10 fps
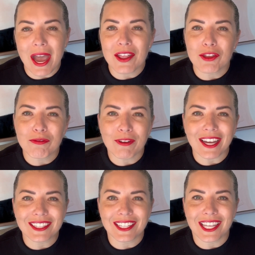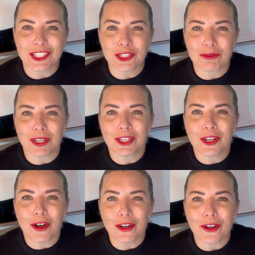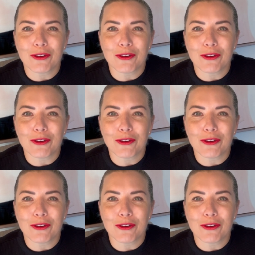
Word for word: and the fact that they do a lot